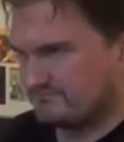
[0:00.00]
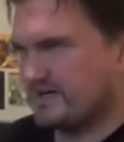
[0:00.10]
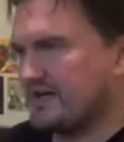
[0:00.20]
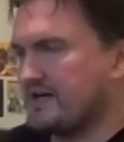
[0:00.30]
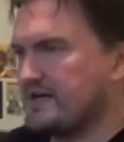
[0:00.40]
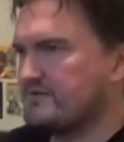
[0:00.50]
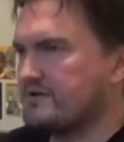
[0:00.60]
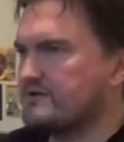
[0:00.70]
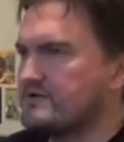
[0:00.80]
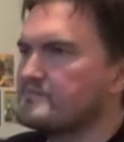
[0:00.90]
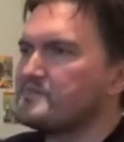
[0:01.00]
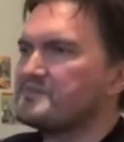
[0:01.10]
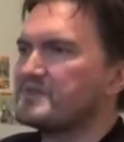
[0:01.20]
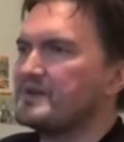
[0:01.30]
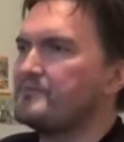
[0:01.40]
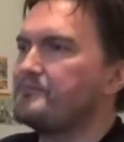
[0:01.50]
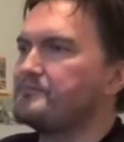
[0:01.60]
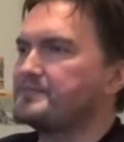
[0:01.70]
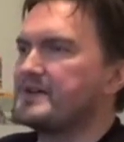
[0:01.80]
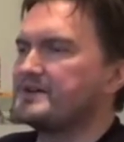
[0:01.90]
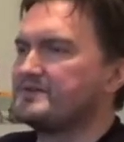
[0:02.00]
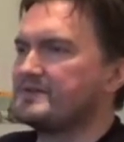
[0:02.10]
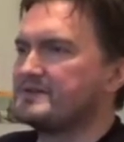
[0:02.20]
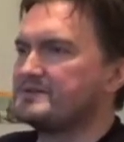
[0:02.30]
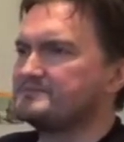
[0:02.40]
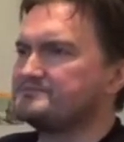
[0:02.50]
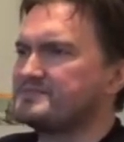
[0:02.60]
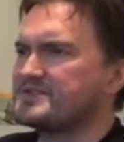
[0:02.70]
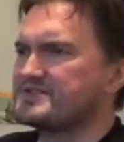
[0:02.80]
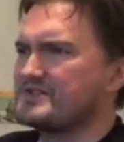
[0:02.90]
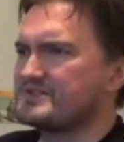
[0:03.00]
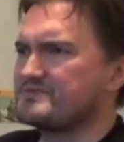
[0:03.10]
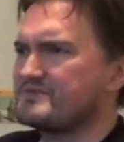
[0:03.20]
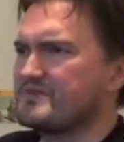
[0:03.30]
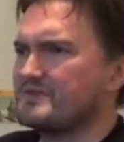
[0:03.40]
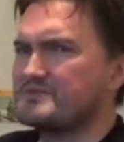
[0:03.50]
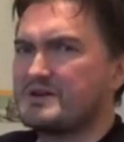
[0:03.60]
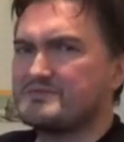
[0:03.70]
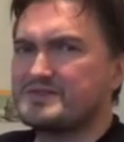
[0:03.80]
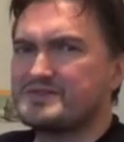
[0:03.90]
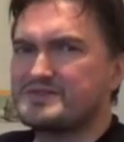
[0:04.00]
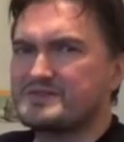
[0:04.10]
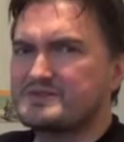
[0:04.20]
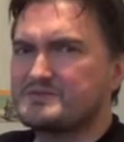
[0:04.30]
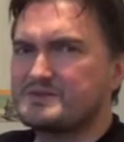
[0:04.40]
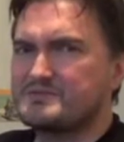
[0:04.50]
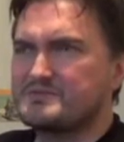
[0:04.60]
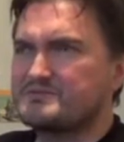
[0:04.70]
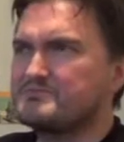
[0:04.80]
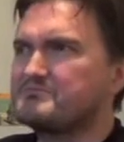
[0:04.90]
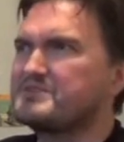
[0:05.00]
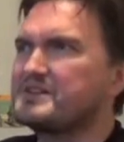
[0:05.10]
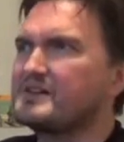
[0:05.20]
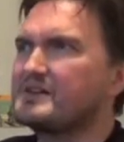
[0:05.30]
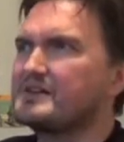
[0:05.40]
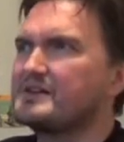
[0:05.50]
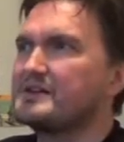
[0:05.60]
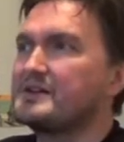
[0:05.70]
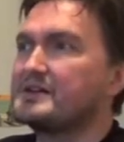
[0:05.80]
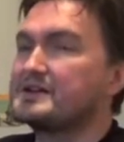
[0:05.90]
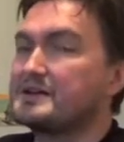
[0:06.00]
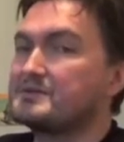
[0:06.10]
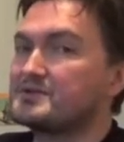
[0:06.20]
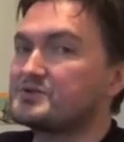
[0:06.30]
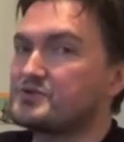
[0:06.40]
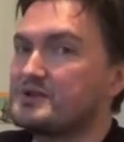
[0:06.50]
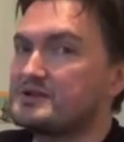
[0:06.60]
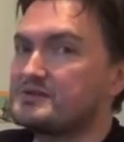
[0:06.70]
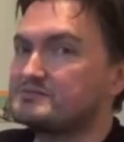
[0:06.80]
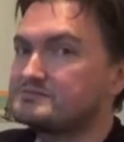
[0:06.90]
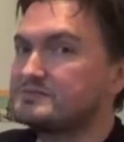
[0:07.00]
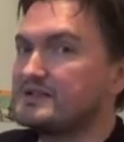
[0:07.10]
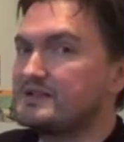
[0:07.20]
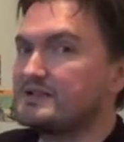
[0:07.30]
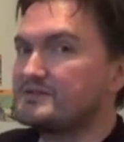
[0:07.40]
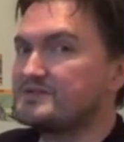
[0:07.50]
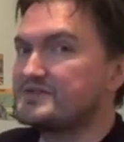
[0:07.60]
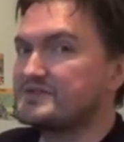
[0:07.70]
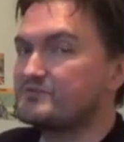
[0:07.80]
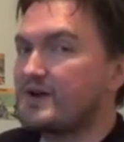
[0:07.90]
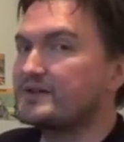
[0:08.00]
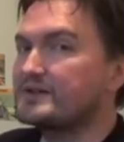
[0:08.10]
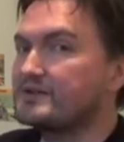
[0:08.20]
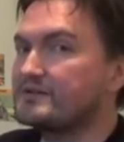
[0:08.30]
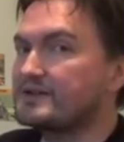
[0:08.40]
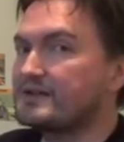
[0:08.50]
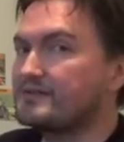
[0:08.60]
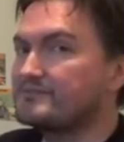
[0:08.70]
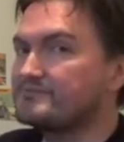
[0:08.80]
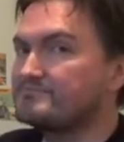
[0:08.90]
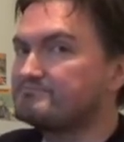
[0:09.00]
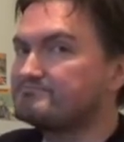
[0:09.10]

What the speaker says: that area. And this has got some fond memories, particularly Kim Cattrall, when she's the randy fucking